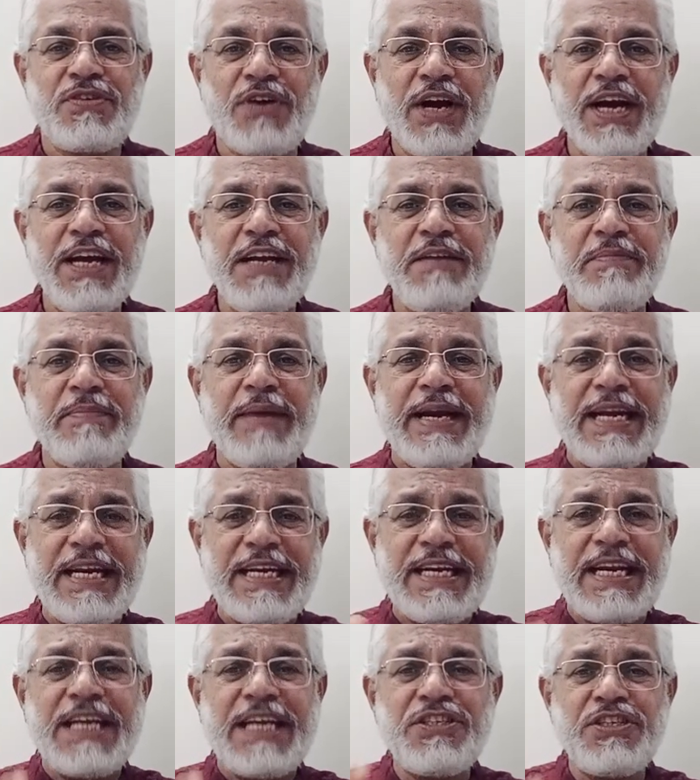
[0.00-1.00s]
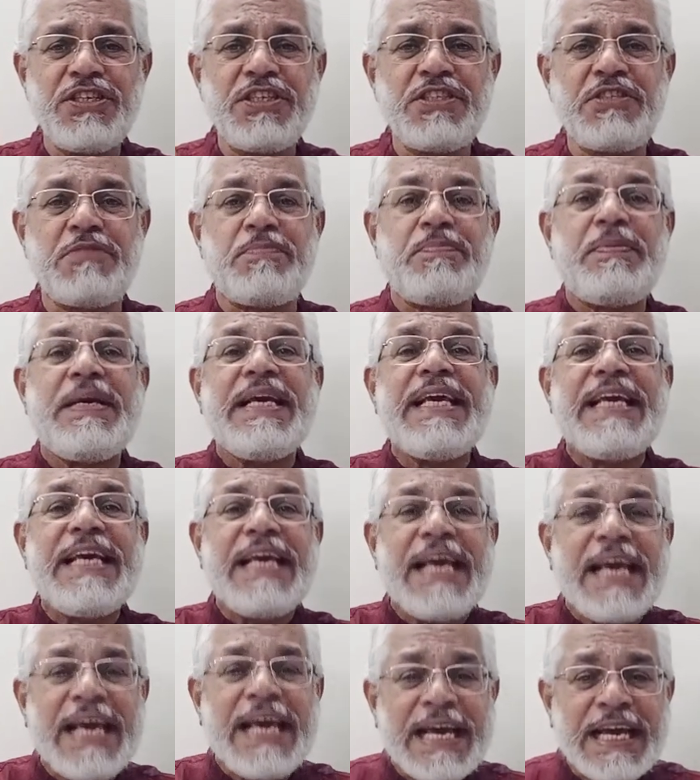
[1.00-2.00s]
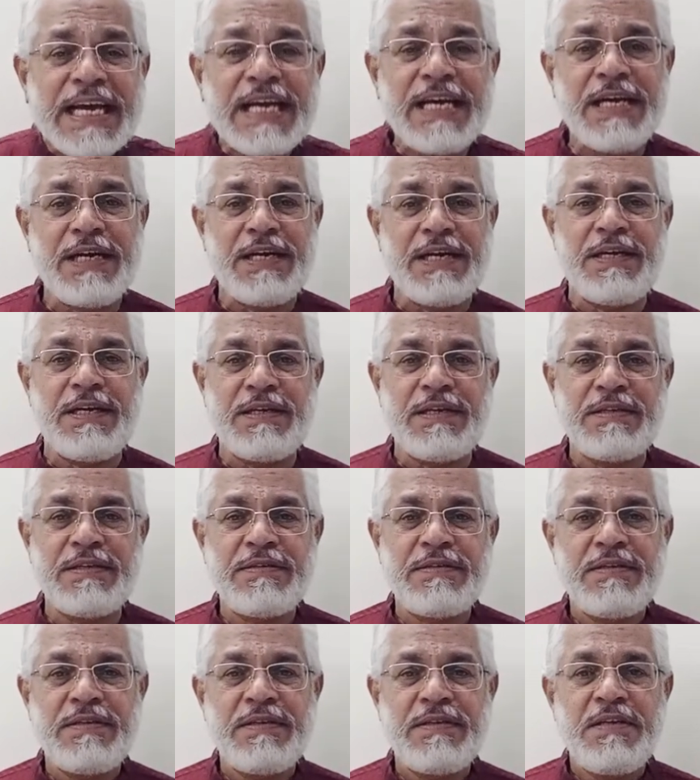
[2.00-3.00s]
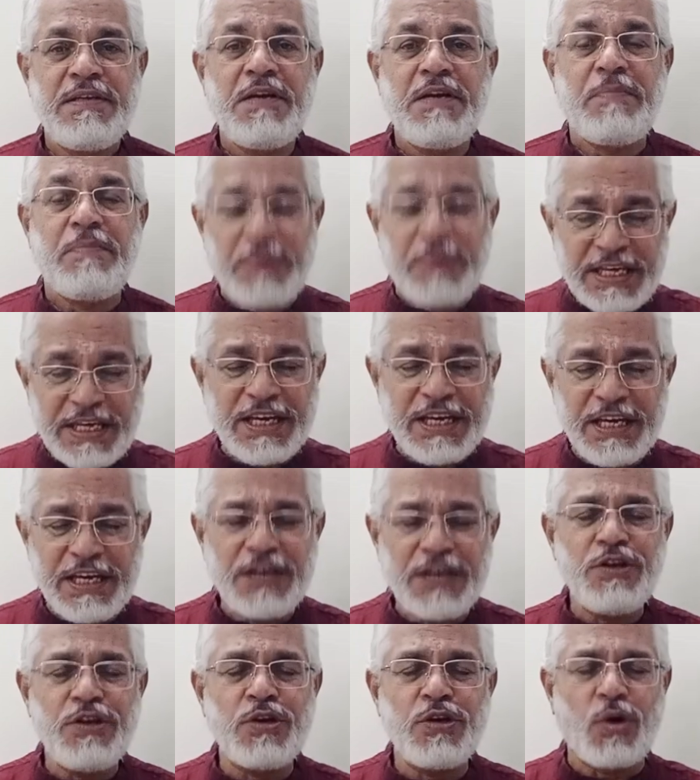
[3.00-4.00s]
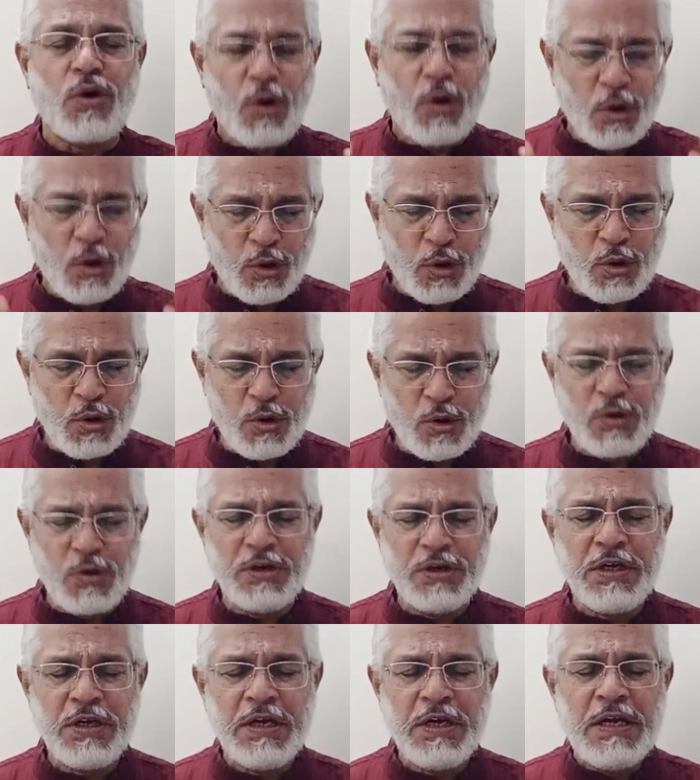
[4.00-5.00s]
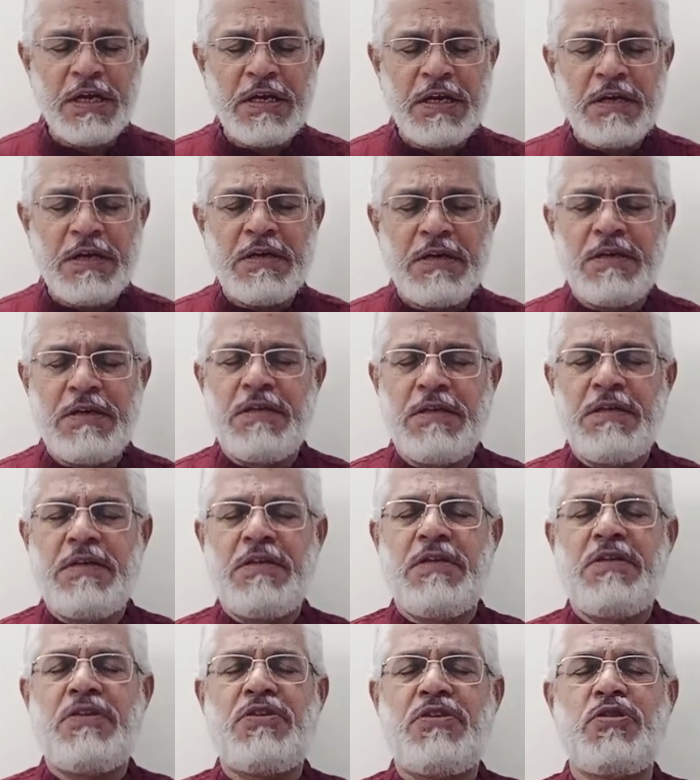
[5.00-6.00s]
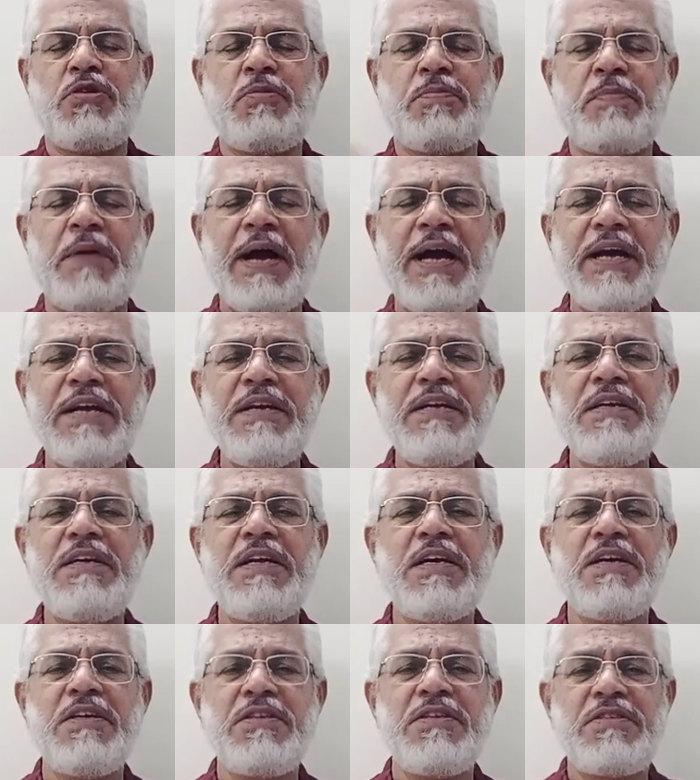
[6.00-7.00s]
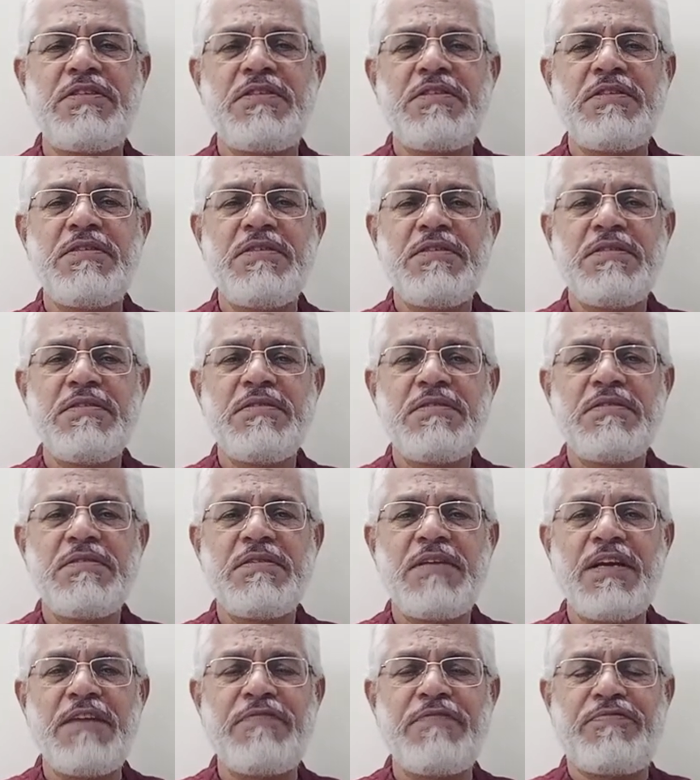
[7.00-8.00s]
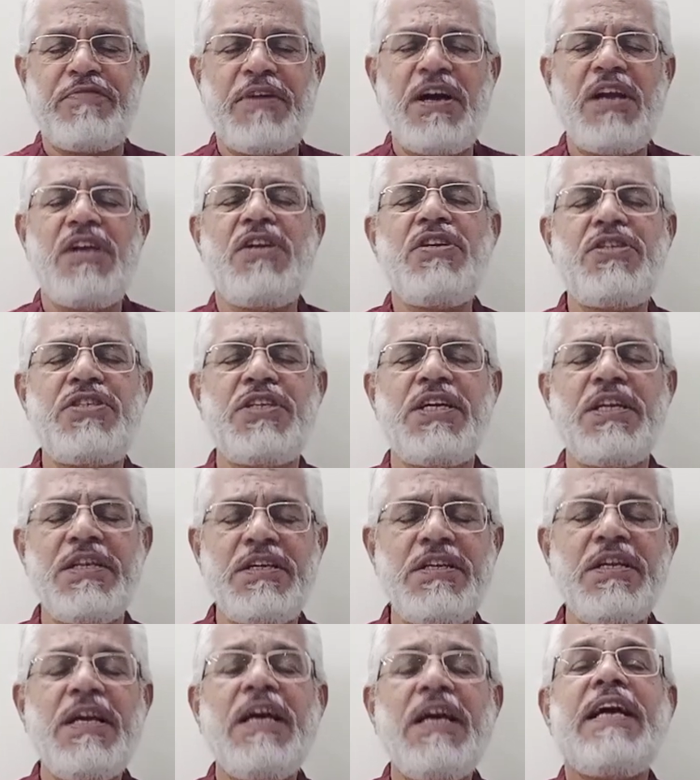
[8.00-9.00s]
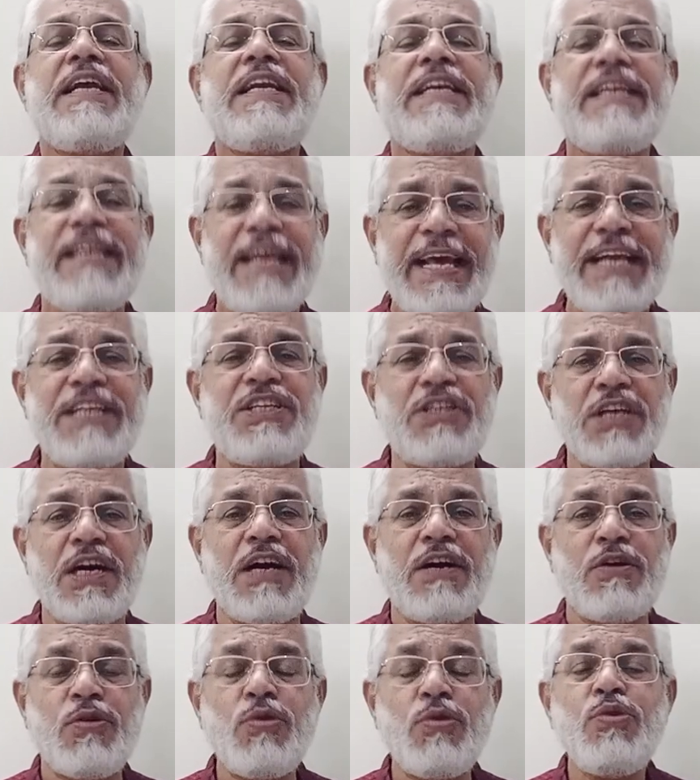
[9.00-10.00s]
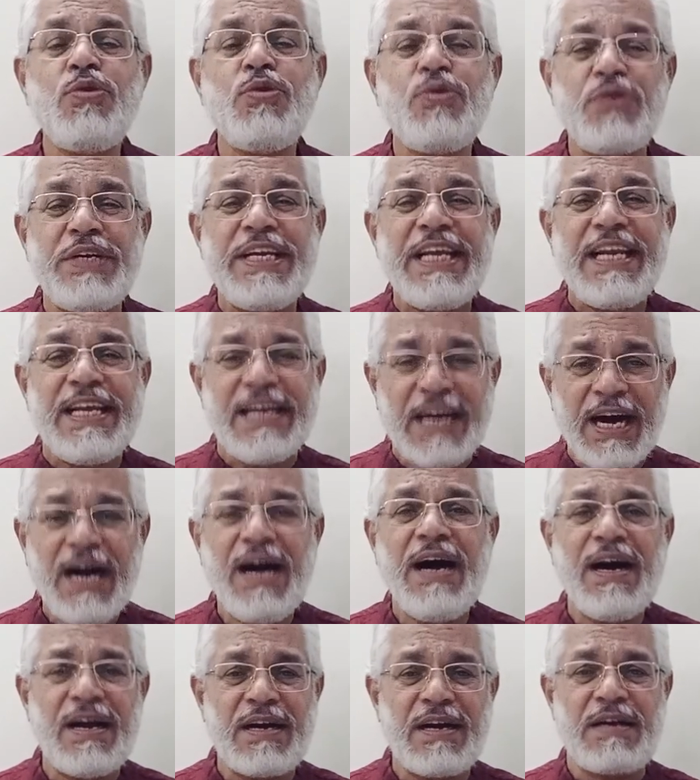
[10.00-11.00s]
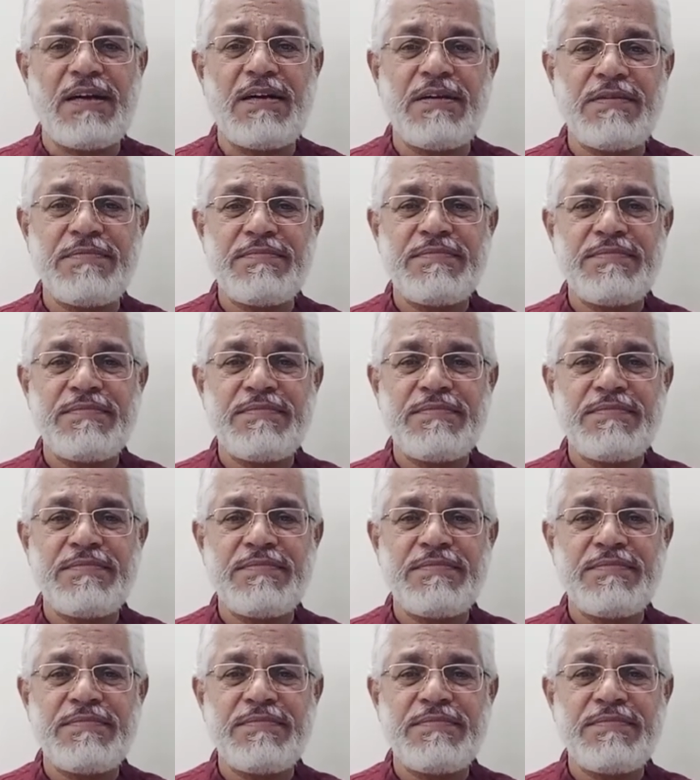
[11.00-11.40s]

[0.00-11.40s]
Right? Meditation is being. Being in your own stupendous, effulgent nature, who you really are.